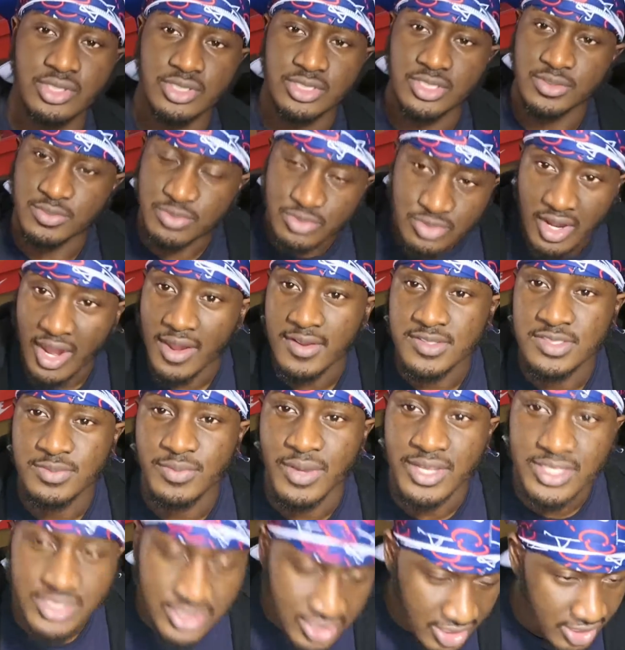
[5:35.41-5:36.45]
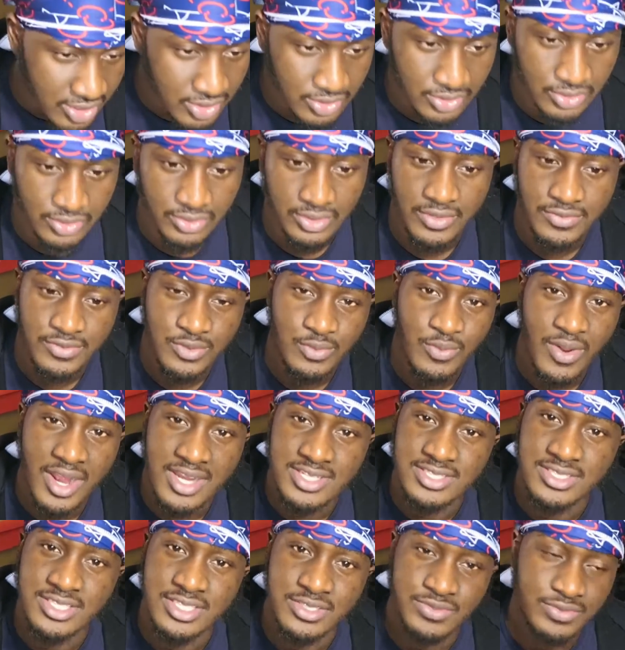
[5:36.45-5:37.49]
Subscribe to my channel. If you're
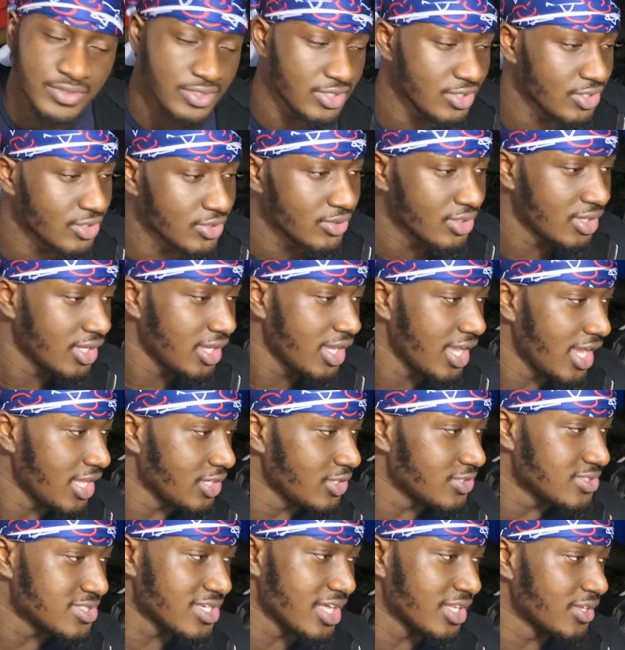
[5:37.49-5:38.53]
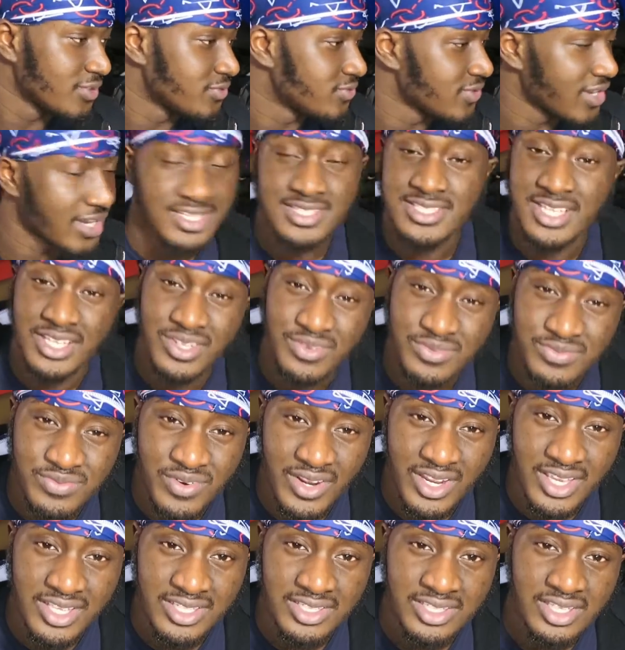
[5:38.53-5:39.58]
watching this video and you tell a friend to tell a
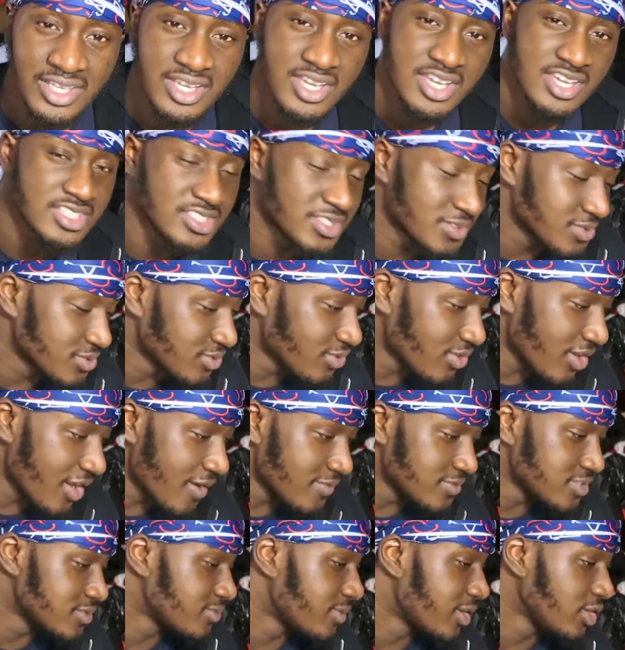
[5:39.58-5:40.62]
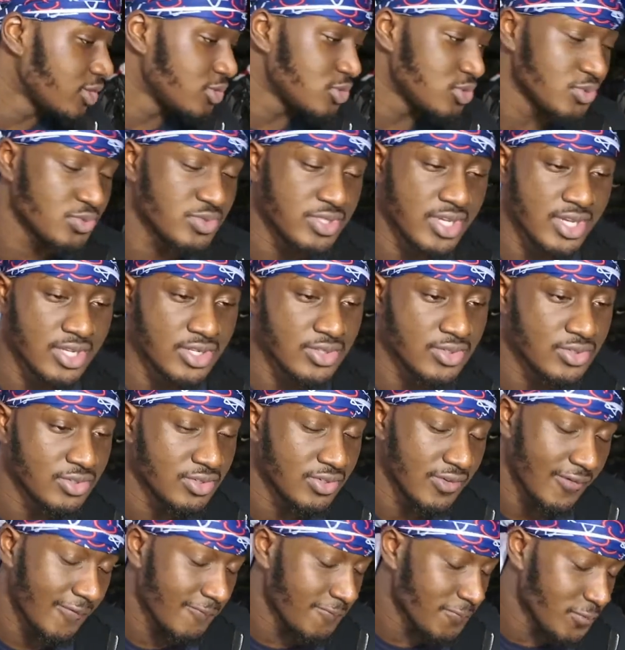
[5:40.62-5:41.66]
friend, subscribe to my YouTube
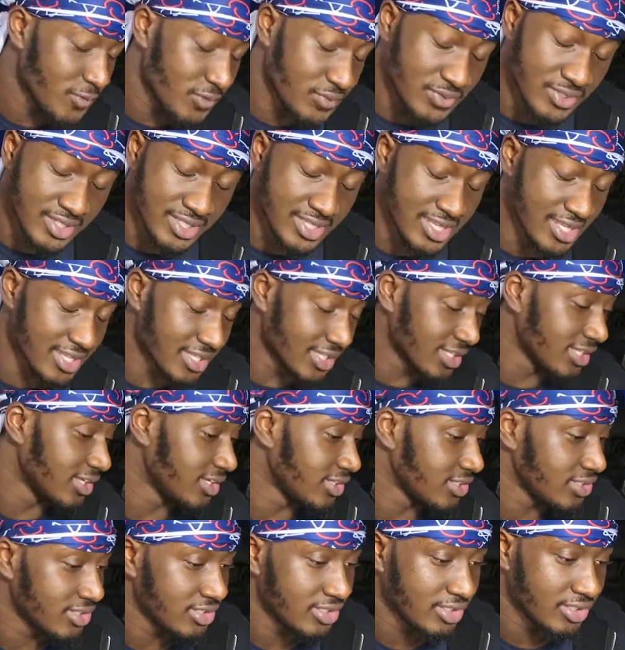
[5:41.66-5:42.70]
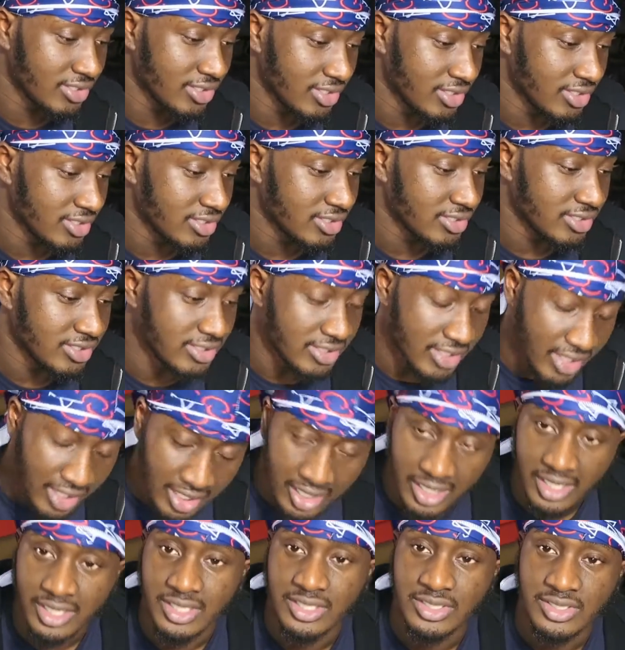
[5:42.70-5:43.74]
channel. You finna get lit.
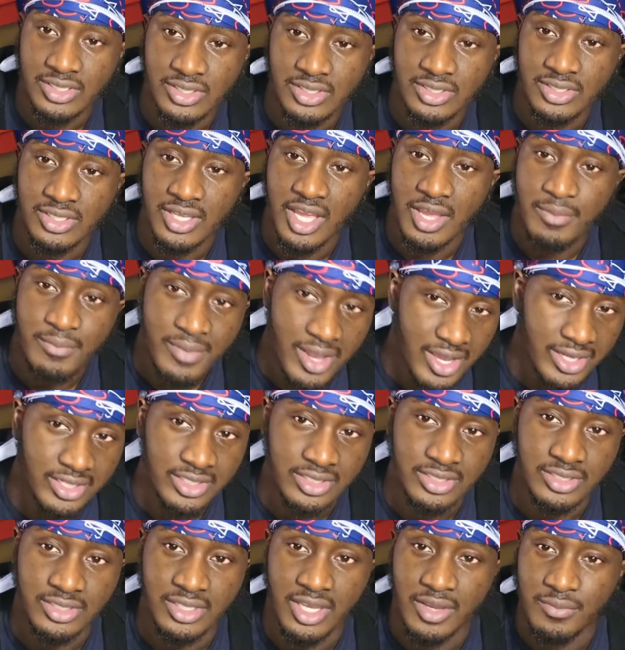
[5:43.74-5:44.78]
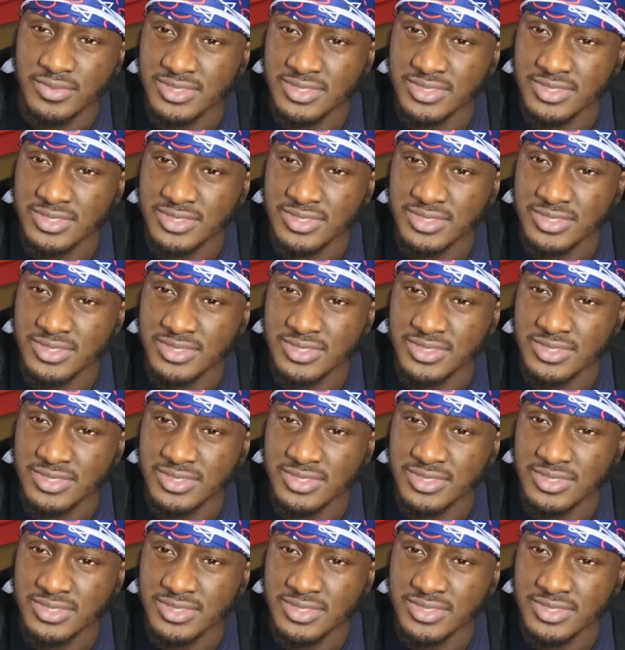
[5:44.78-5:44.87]
Yeah, I'm outie.